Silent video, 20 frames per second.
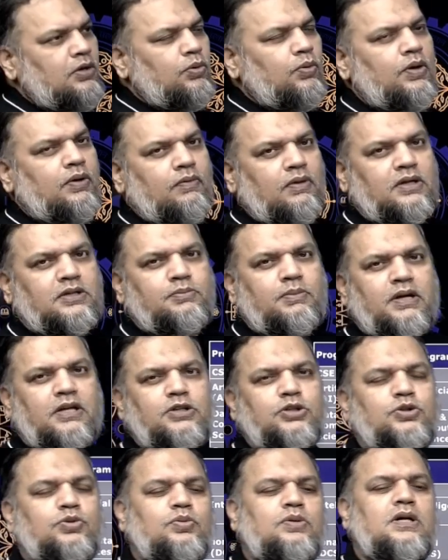doing well. Many
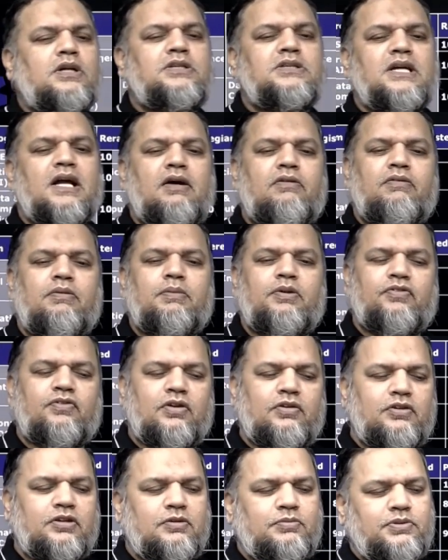students have a
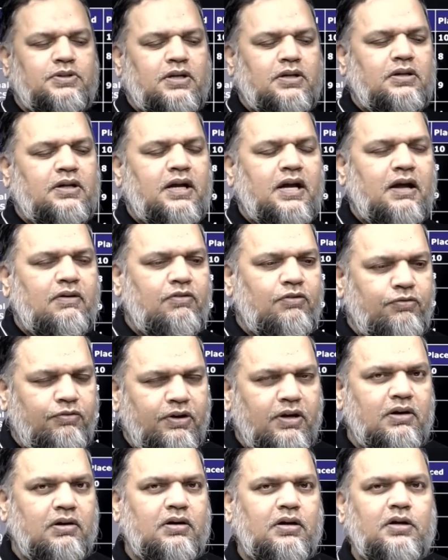misconception, they have a
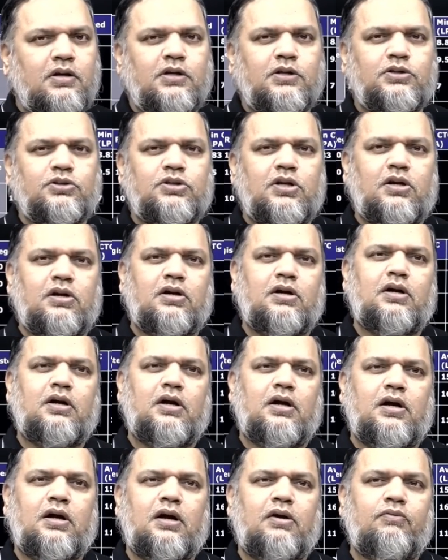fear.
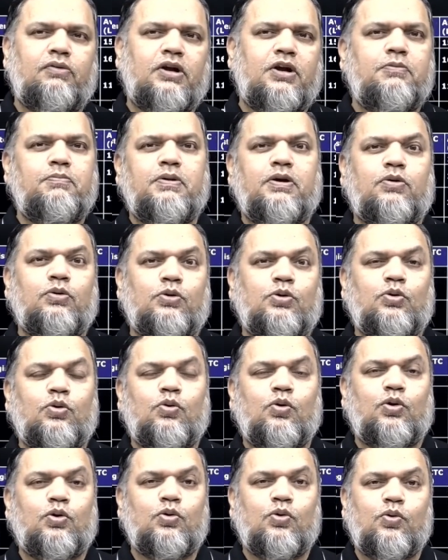Sir, will it be good to
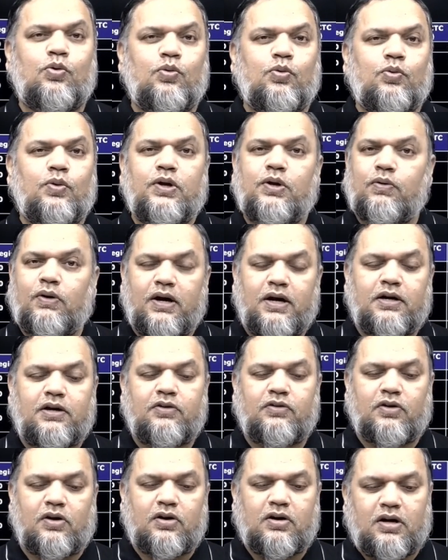go to new
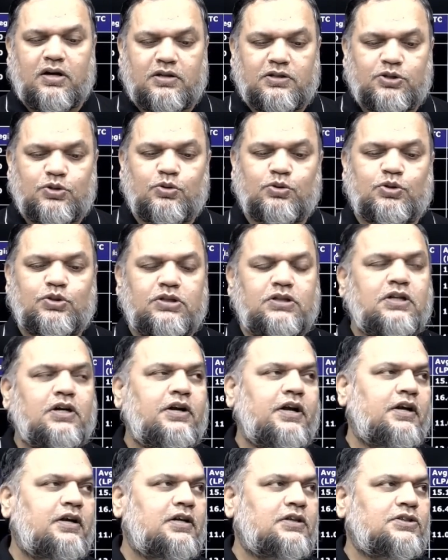IITs or not? So, see the
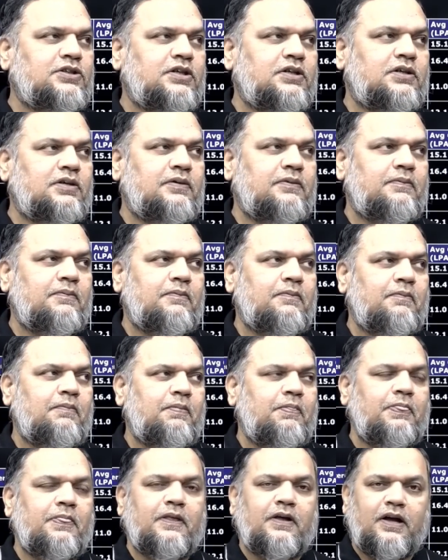data set
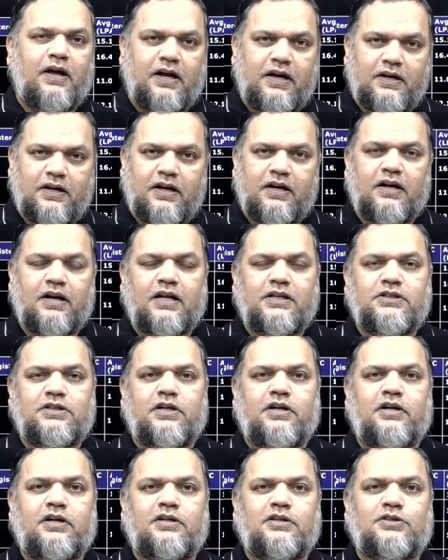and analyze the
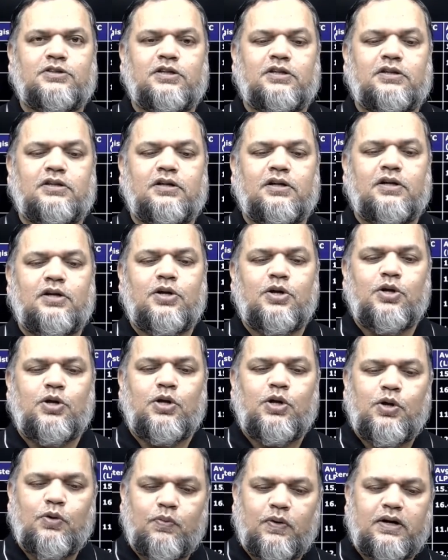data set.
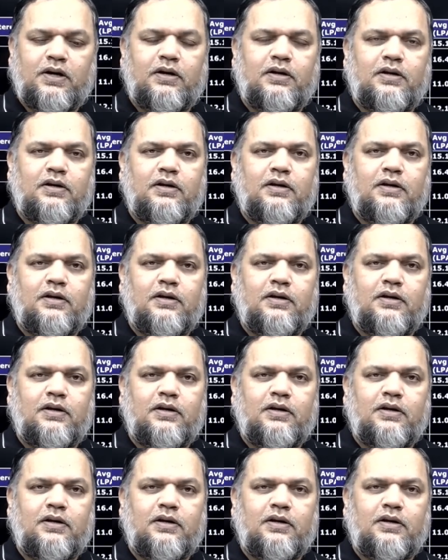Even